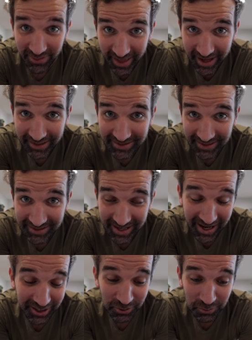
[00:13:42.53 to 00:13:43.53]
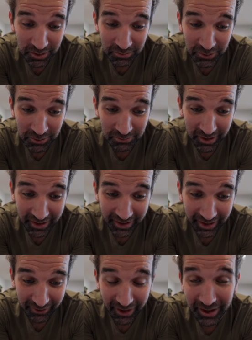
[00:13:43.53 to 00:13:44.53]
That is exactly what I'm doing right
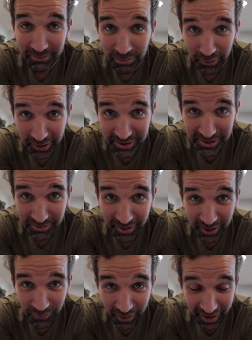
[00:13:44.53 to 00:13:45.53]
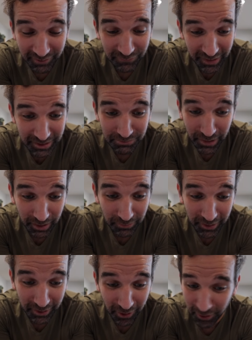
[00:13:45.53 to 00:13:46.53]
now. I am praising my wife in
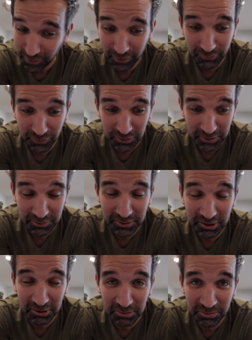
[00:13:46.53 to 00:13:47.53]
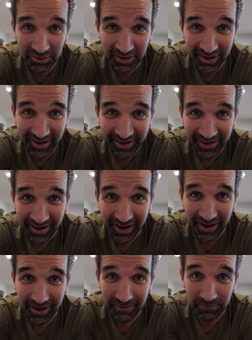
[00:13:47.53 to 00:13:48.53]
public all over YouTube
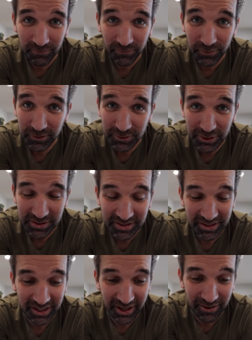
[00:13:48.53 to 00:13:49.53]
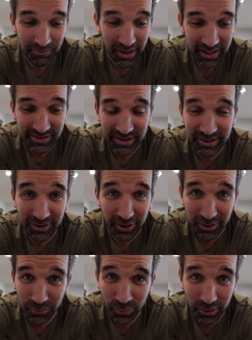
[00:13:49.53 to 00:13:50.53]
um, for just the amazing,
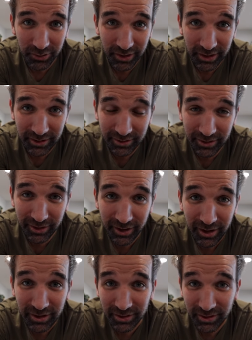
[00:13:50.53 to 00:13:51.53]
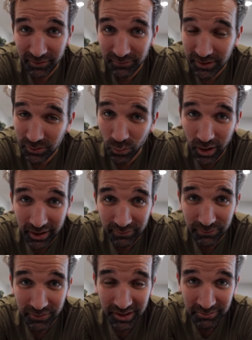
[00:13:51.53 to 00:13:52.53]
hardworking, loving wife
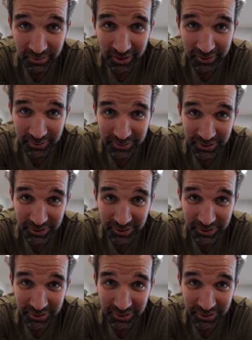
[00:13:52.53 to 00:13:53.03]
and mother